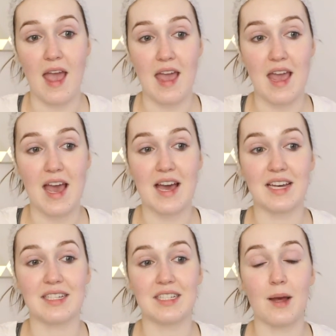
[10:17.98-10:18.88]

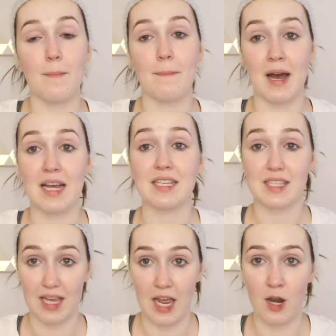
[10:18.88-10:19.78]
and my
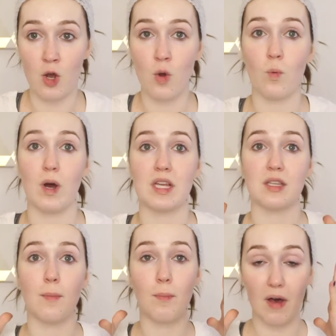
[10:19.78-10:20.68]
skin was
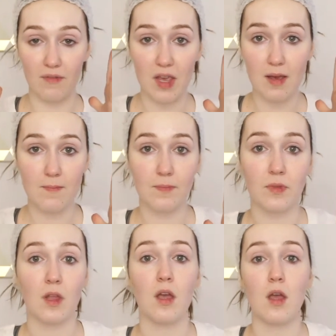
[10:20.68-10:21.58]
puffy,
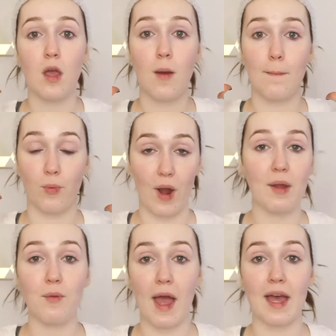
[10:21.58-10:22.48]

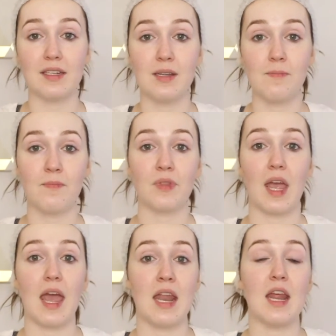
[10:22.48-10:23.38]
bright red,
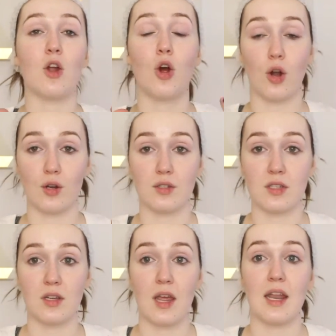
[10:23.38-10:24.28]
and it
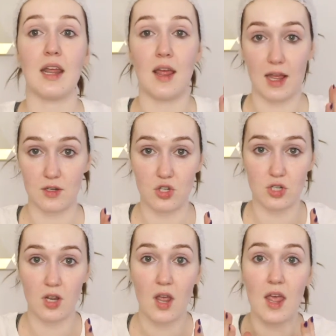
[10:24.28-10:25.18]
hurt and it
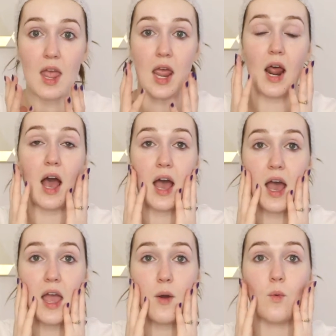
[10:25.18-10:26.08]
itched, and
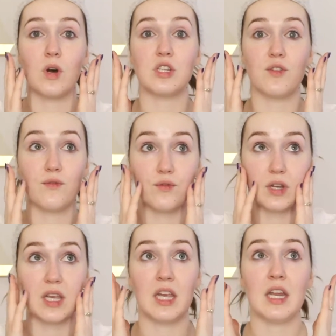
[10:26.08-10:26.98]
I was
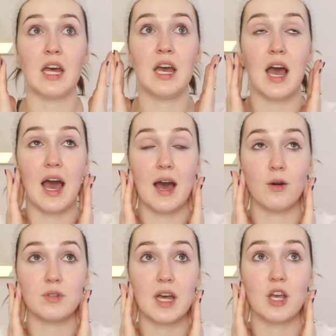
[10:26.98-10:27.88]
freaking
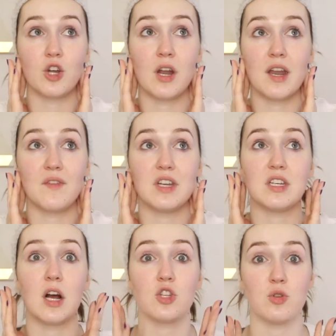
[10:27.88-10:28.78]
out. I could not even
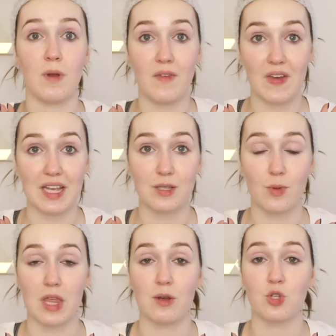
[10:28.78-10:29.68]
touch my face
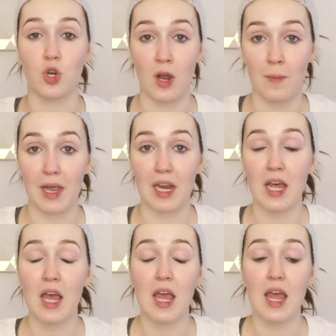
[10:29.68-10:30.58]
without screaming.